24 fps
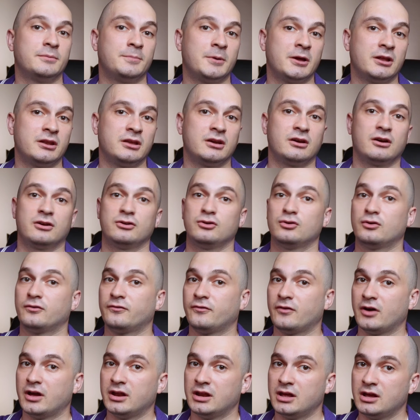depending on your
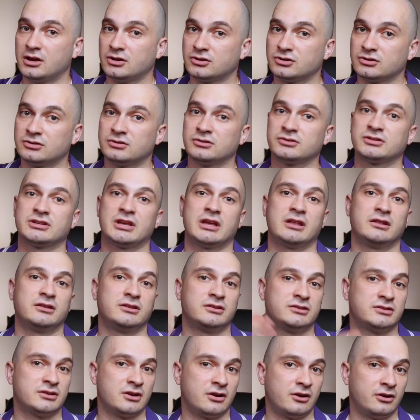financials and
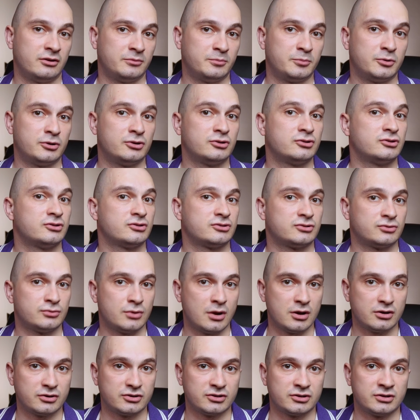desired purchase
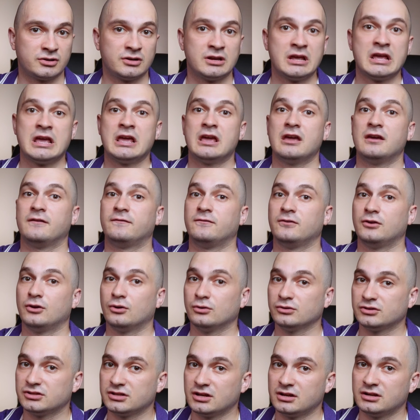structure, if you
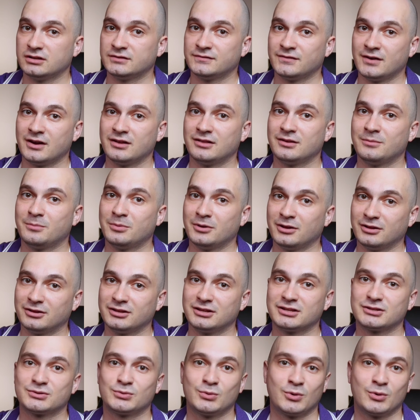don't satisfy the building's